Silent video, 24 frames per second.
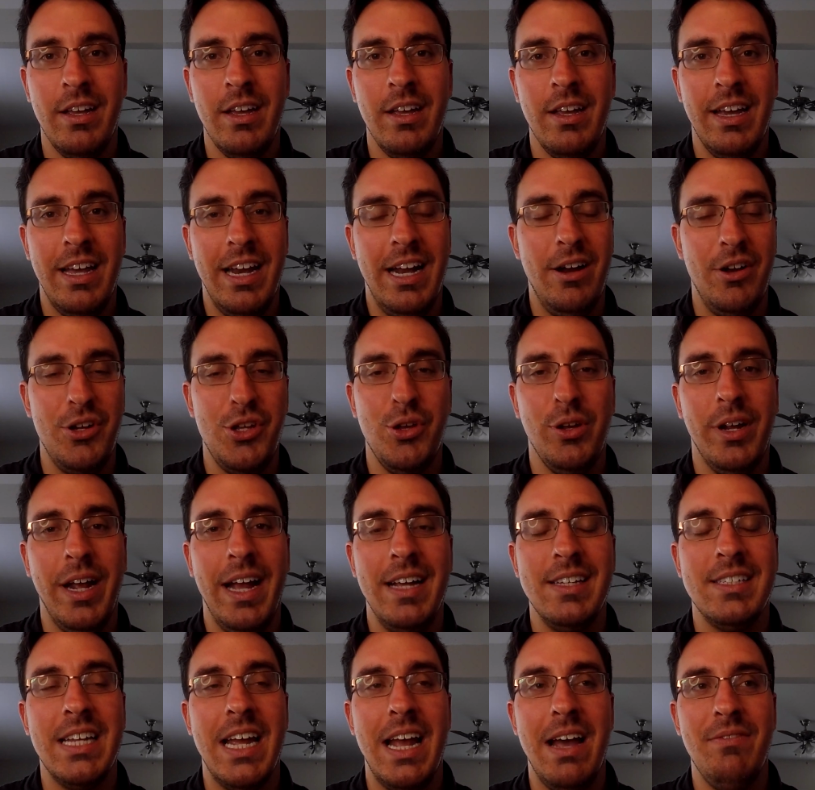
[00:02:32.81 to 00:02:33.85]
And I know you
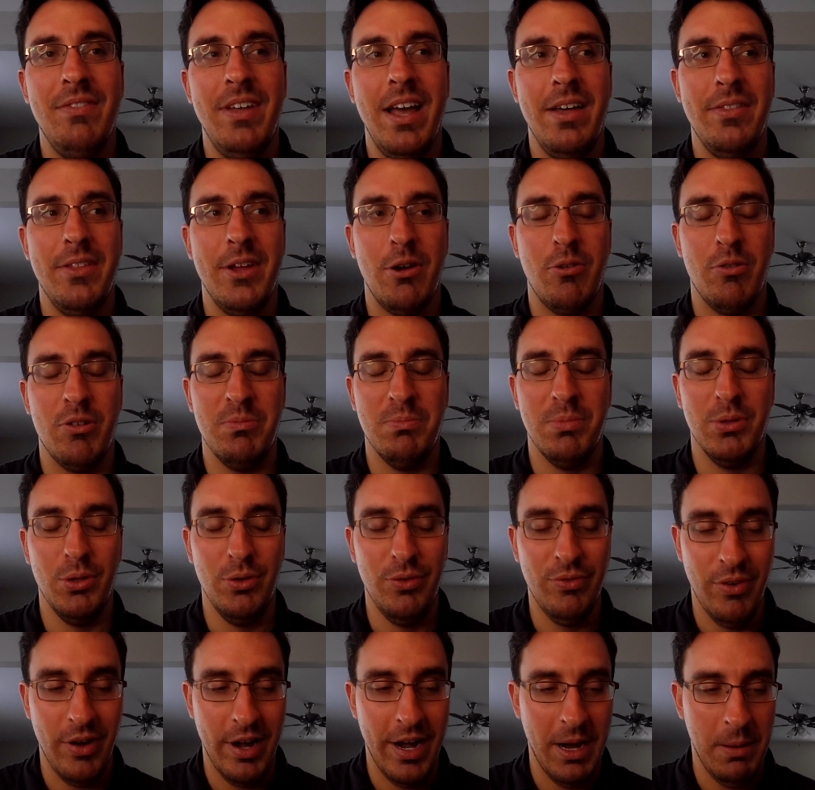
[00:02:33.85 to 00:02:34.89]
guys have that there with Blue
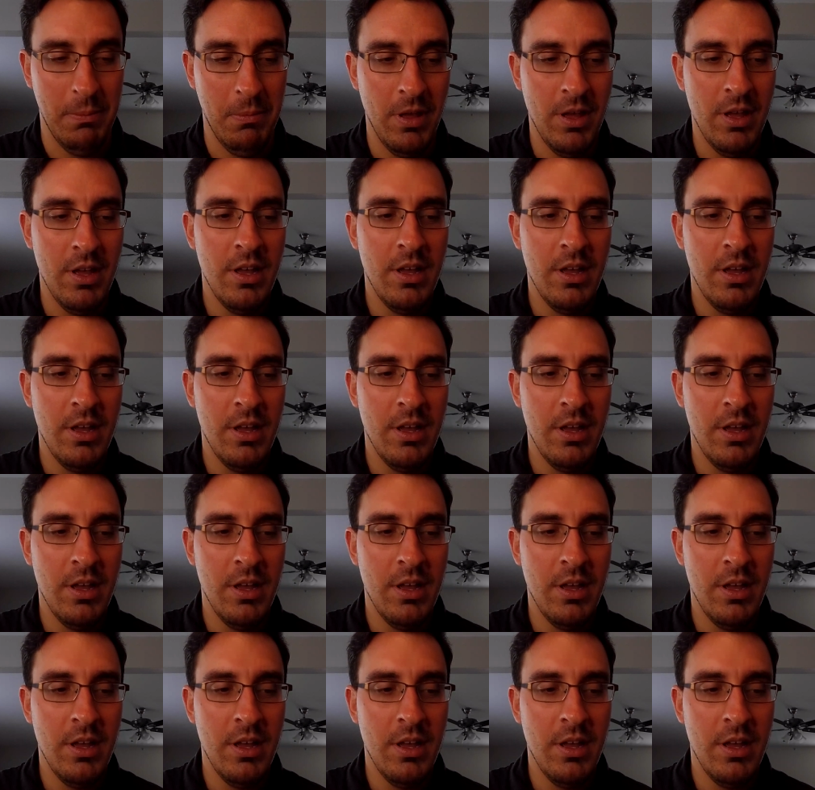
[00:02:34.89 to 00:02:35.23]
Frame.